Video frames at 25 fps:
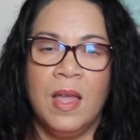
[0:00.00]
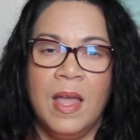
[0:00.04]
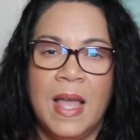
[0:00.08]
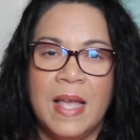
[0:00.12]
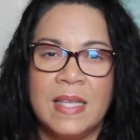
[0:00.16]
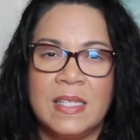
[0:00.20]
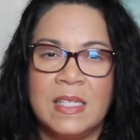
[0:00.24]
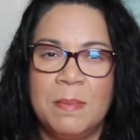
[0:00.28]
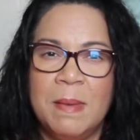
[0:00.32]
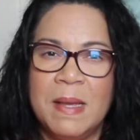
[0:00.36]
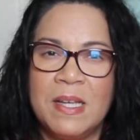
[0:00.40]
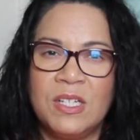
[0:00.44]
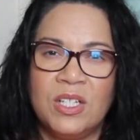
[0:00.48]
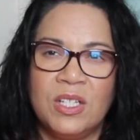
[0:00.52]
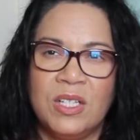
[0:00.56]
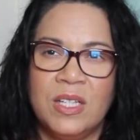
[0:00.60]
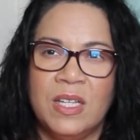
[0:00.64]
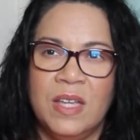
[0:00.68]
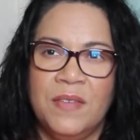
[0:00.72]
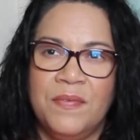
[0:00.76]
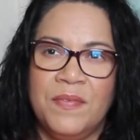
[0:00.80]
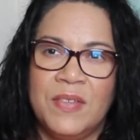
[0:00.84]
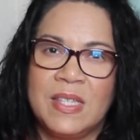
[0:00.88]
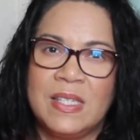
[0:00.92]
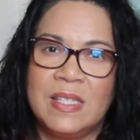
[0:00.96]
especially
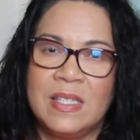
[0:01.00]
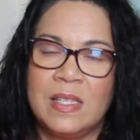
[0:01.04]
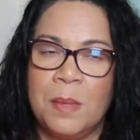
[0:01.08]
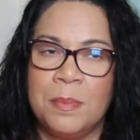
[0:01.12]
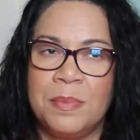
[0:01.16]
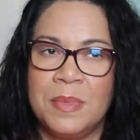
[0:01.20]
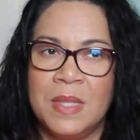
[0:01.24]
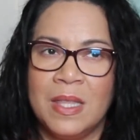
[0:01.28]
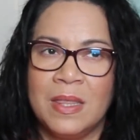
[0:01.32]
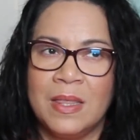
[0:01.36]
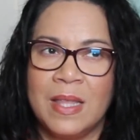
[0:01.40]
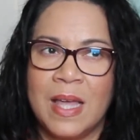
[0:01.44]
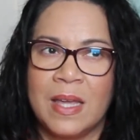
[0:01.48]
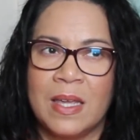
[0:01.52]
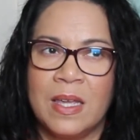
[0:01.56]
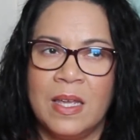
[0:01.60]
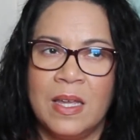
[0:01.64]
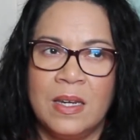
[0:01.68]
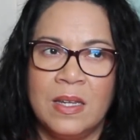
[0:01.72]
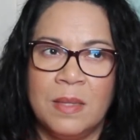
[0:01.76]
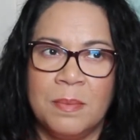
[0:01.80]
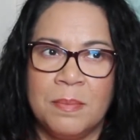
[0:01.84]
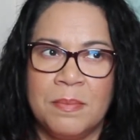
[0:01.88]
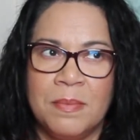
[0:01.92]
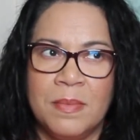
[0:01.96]
if it's something that
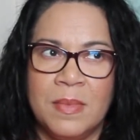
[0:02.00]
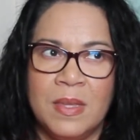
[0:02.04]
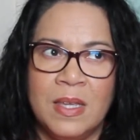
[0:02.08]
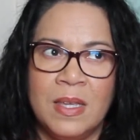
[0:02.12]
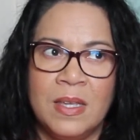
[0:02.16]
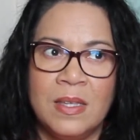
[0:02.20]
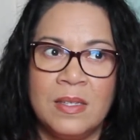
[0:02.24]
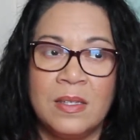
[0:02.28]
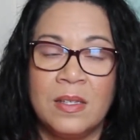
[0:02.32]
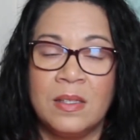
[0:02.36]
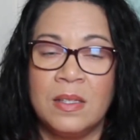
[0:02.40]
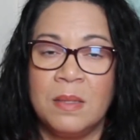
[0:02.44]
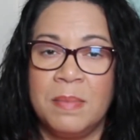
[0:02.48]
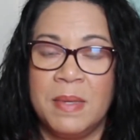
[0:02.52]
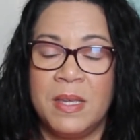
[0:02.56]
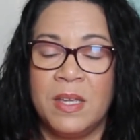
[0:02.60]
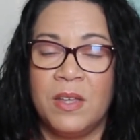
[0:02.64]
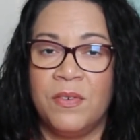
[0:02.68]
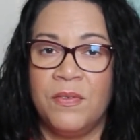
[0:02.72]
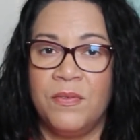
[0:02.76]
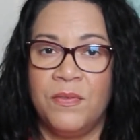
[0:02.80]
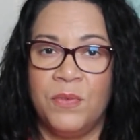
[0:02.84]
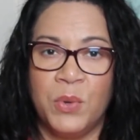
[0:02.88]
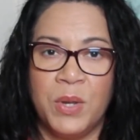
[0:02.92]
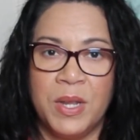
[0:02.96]
can easily be
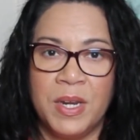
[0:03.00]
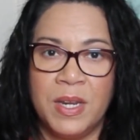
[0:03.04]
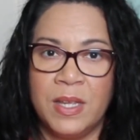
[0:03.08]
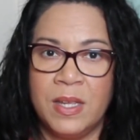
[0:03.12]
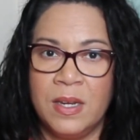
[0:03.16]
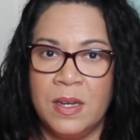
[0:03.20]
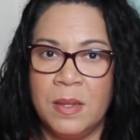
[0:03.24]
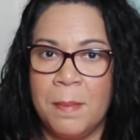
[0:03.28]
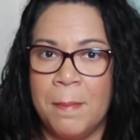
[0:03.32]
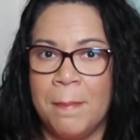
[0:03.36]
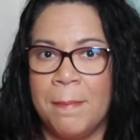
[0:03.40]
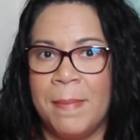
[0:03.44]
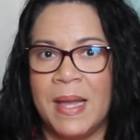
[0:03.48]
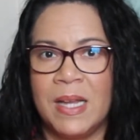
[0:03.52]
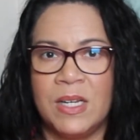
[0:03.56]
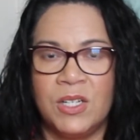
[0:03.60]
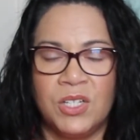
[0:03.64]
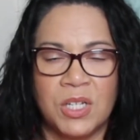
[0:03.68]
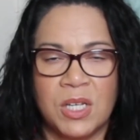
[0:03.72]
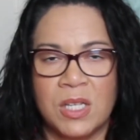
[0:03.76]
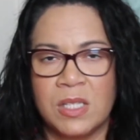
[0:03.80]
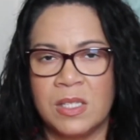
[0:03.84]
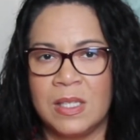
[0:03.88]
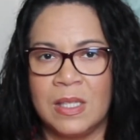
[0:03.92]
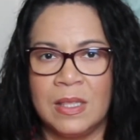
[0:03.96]
avoided by
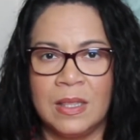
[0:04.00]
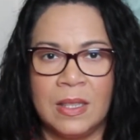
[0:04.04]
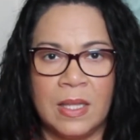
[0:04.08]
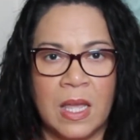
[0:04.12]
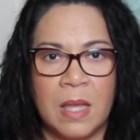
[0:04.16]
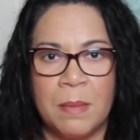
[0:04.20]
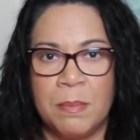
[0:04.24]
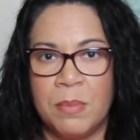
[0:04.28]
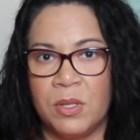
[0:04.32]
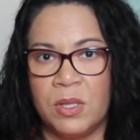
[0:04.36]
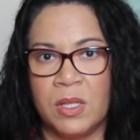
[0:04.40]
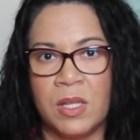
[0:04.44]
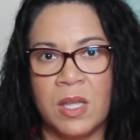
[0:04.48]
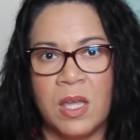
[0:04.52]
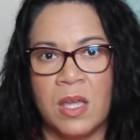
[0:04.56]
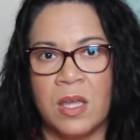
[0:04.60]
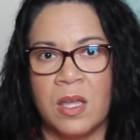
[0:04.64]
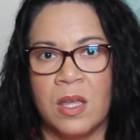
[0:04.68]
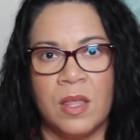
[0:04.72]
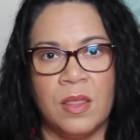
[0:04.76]
just labeling